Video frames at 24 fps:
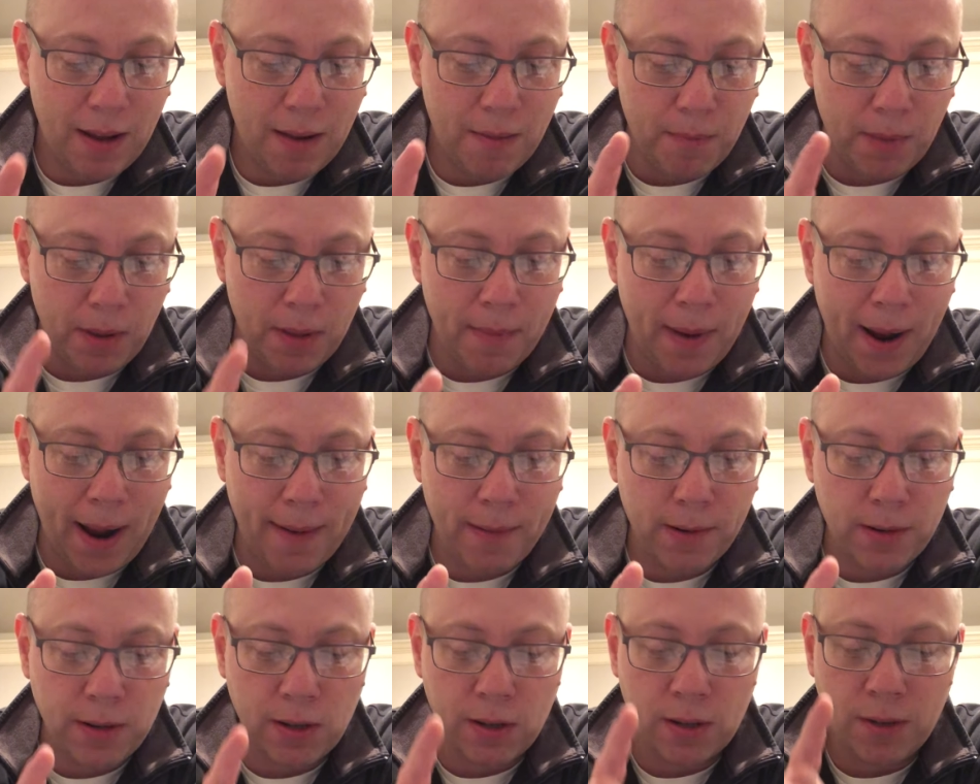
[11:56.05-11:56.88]
But the
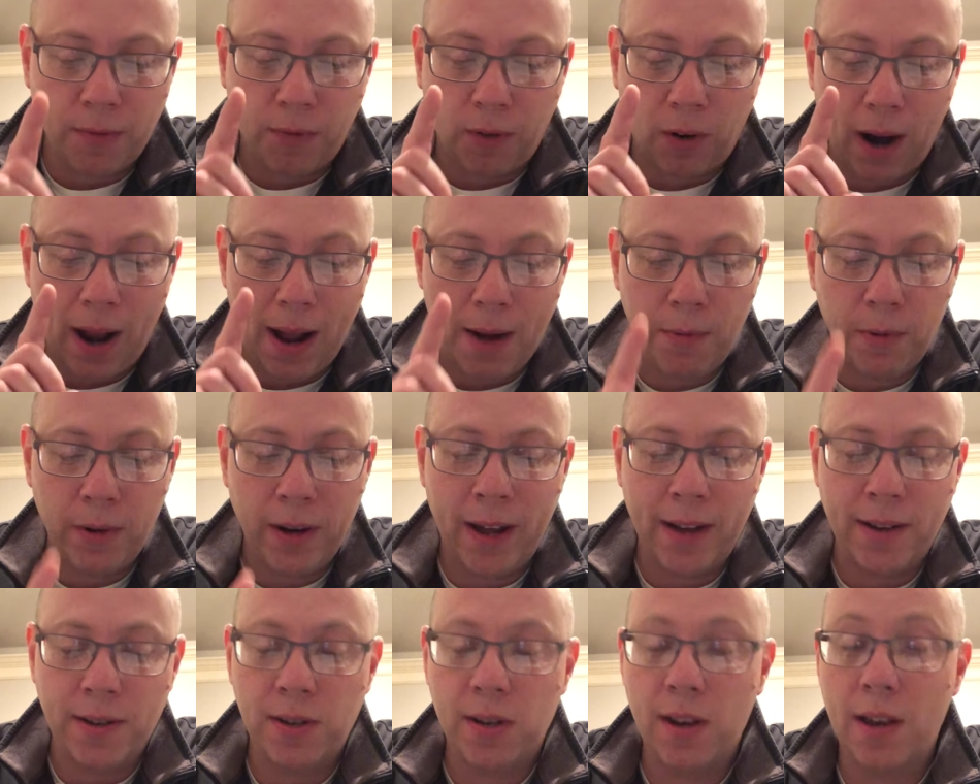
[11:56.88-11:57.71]
Bible says, For I will
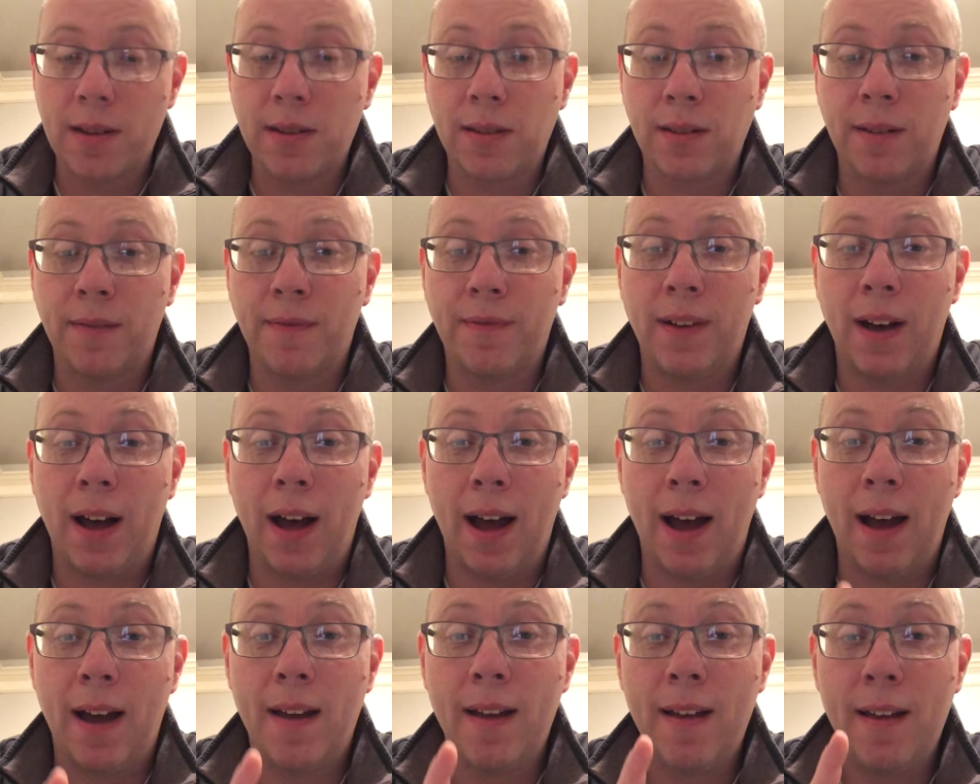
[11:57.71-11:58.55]
not
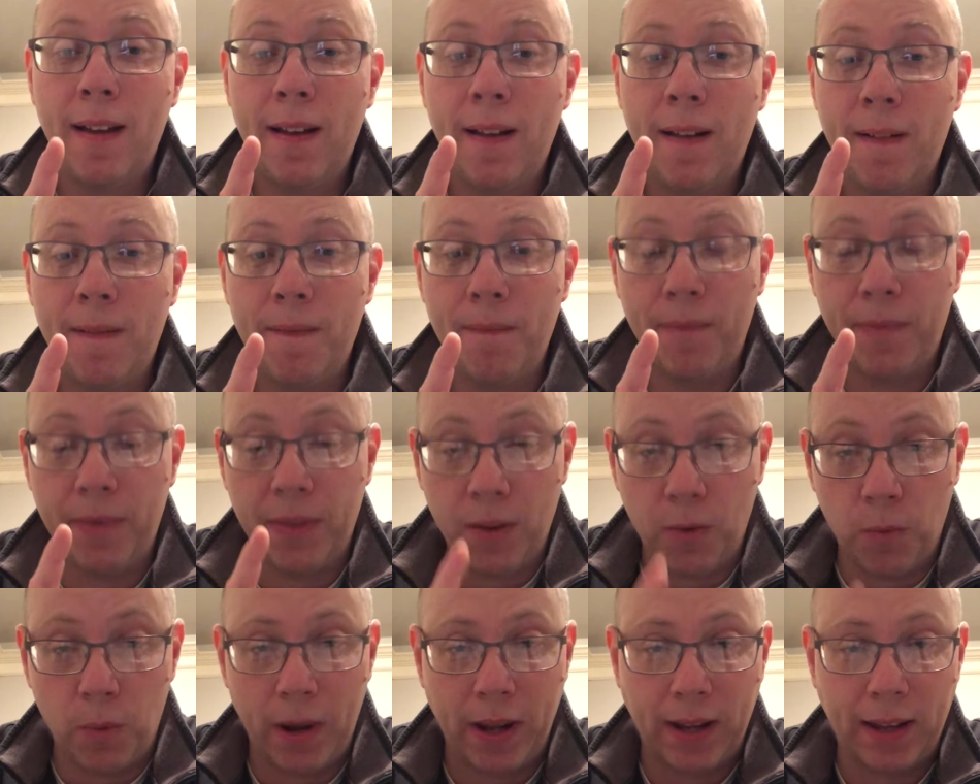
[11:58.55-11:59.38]
justify
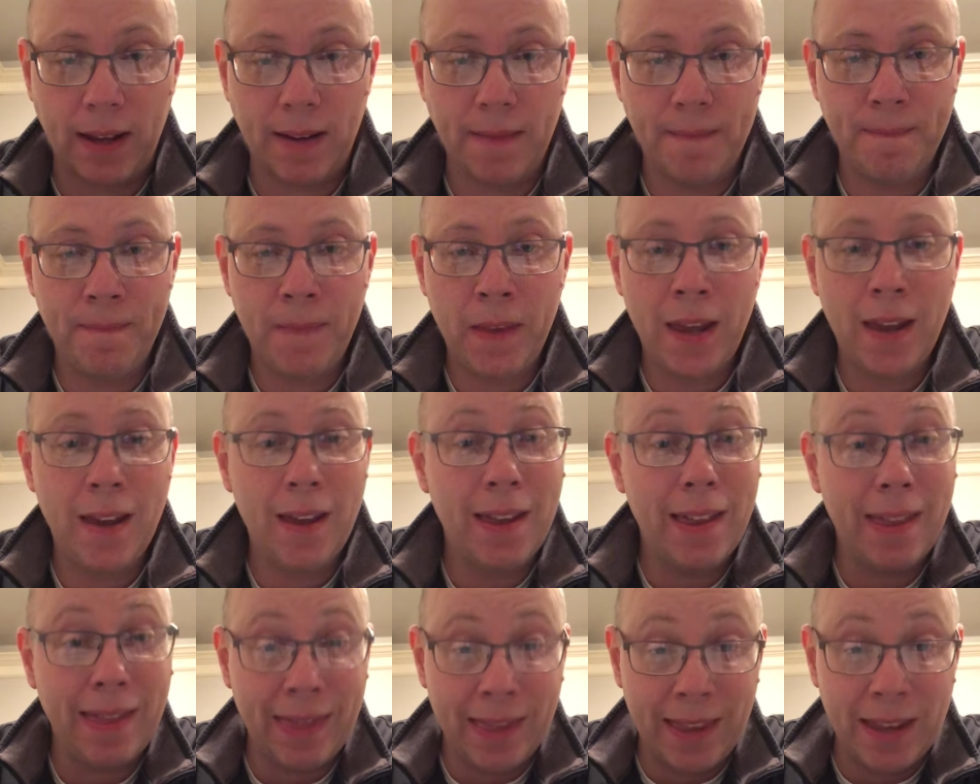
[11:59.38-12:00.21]
the wicked
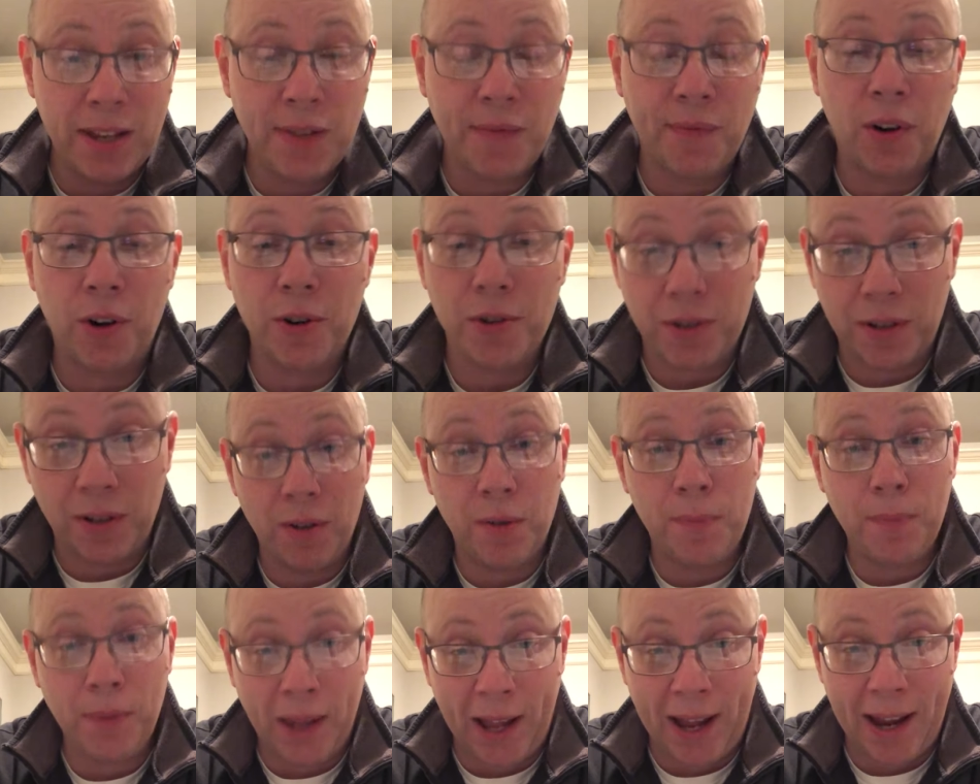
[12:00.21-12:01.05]
this verse
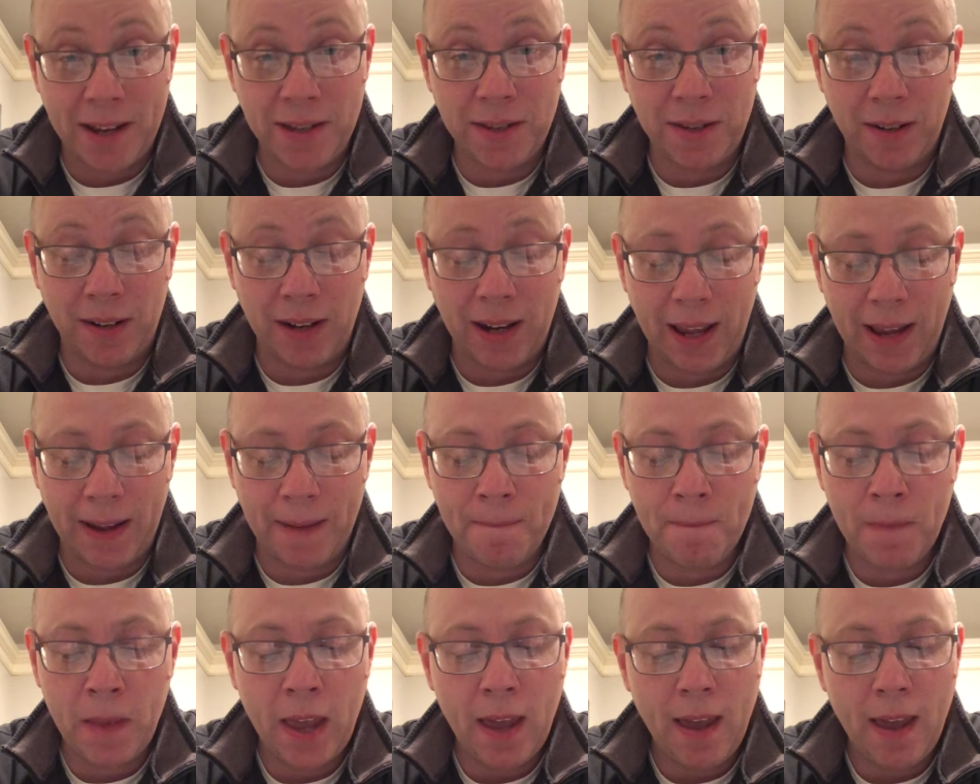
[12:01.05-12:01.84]
applies to today.